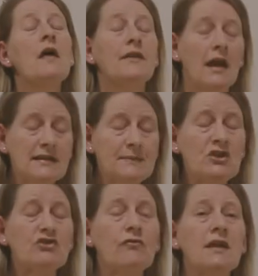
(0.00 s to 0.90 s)
The
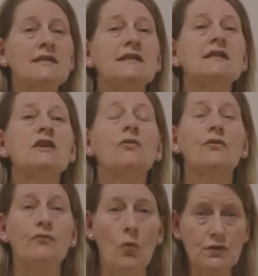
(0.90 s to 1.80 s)
exhibition runs until
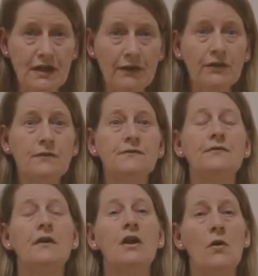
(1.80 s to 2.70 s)
the 14th
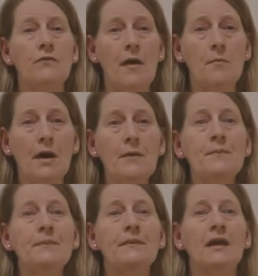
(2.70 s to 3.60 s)
of November.
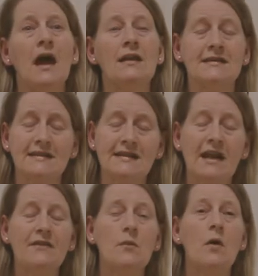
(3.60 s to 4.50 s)
And as I
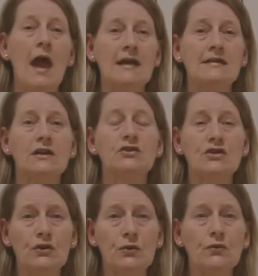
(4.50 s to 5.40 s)
say, then we're heading
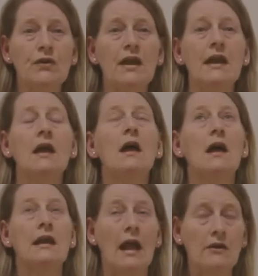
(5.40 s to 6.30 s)
to the
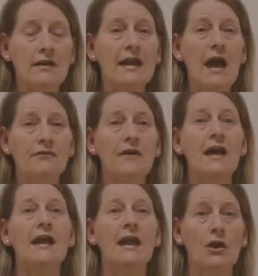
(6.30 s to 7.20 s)
Gallery
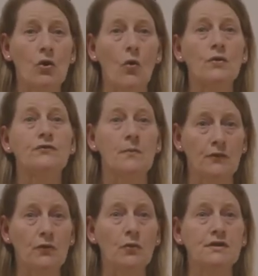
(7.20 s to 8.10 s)
Cafe in Gort from
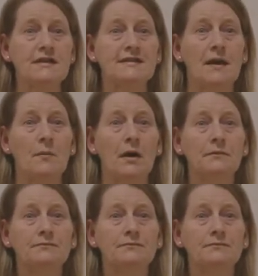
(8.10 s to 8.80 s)
the 4th of December.